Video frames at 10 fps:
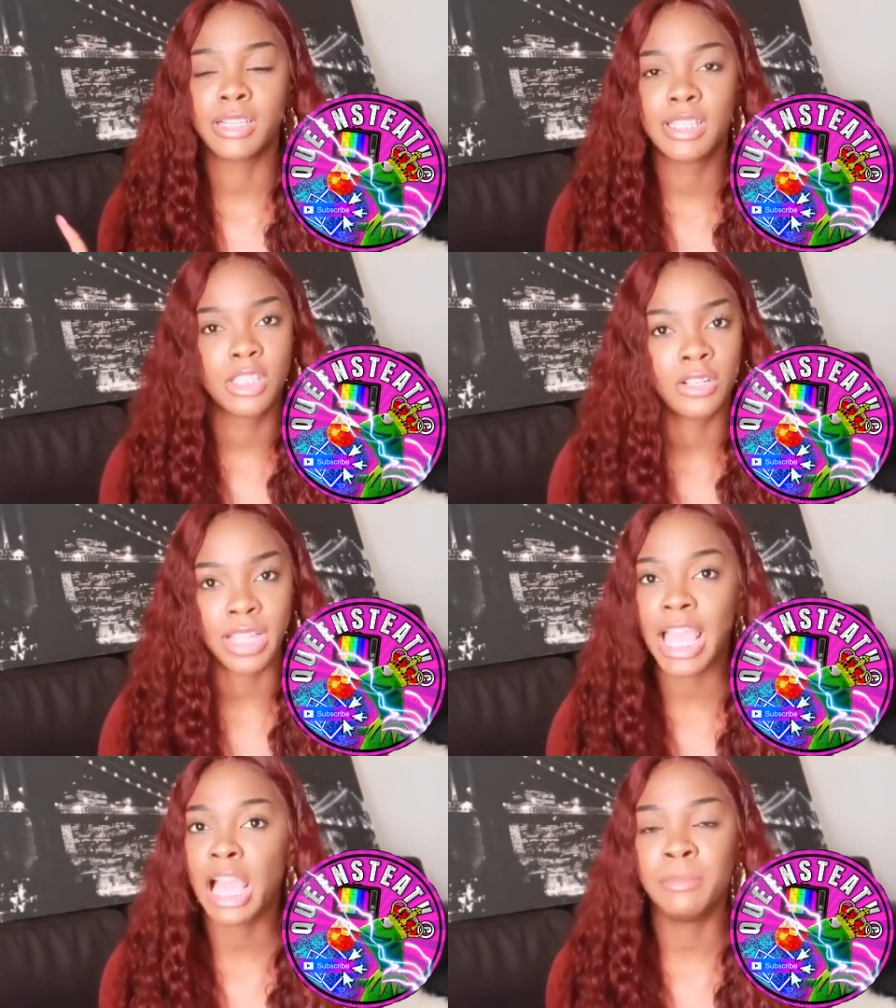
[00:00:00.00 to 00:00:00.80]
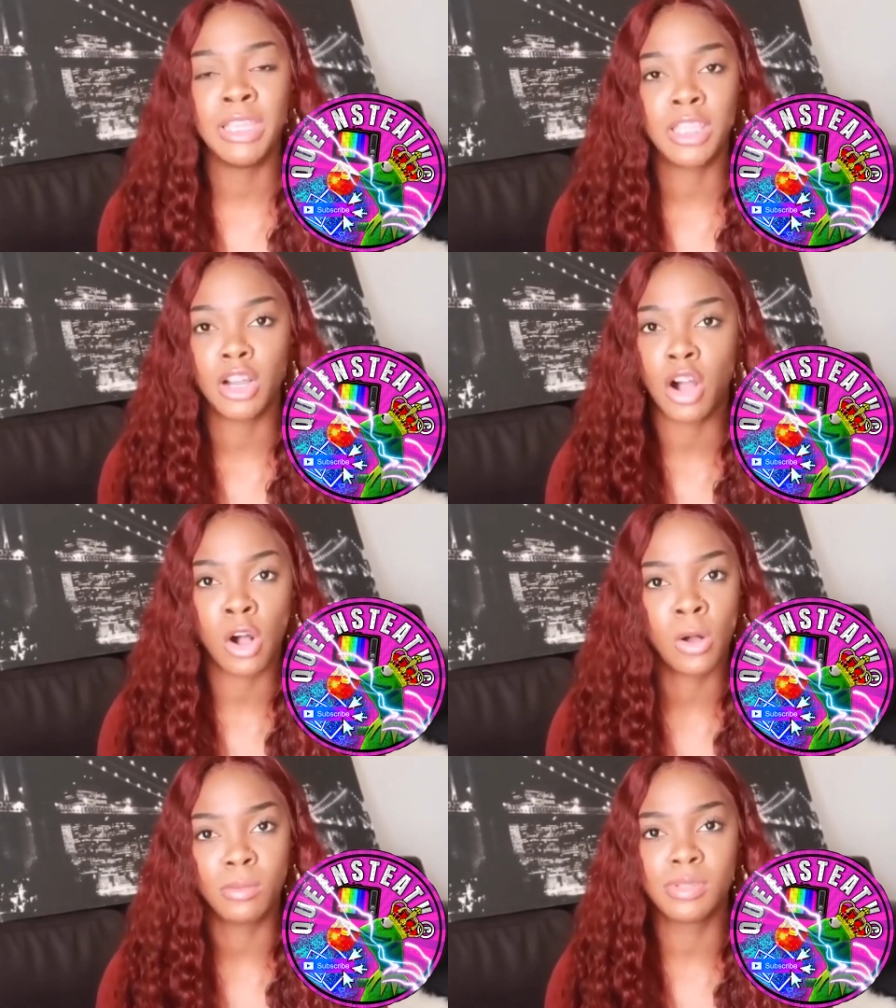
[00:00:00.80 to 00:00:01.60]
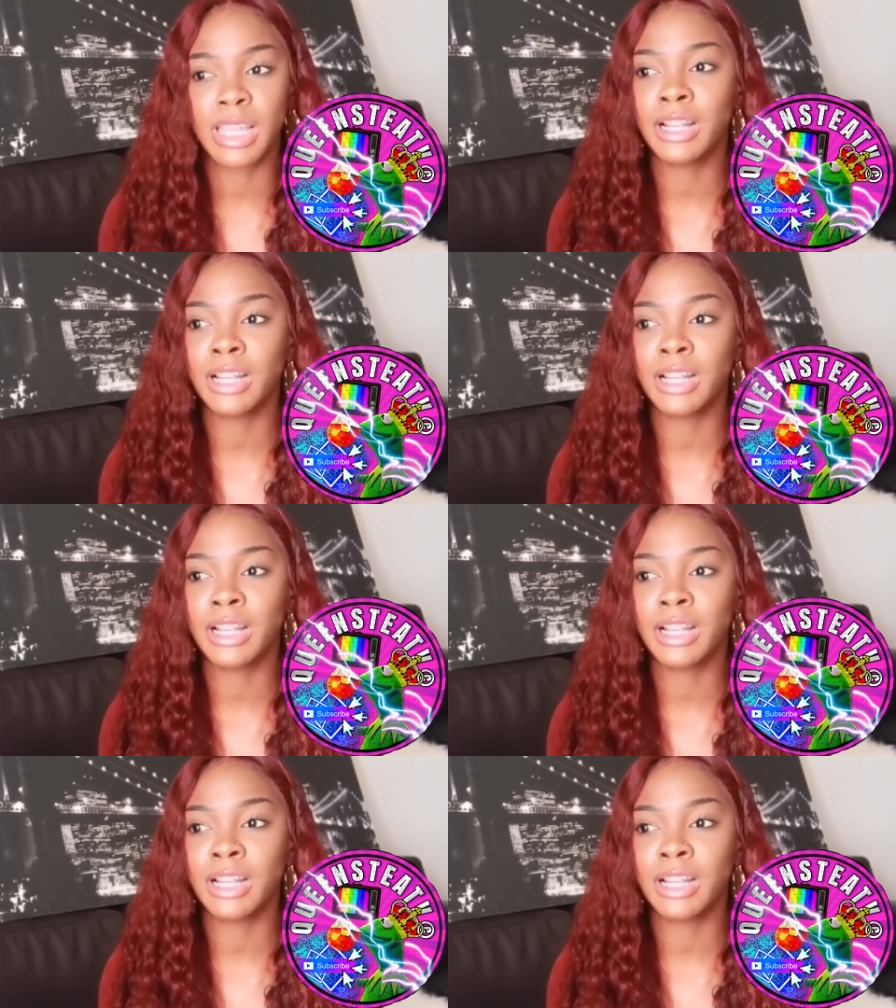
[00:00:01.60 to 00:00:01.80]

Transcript: their sister. They had me in their homes.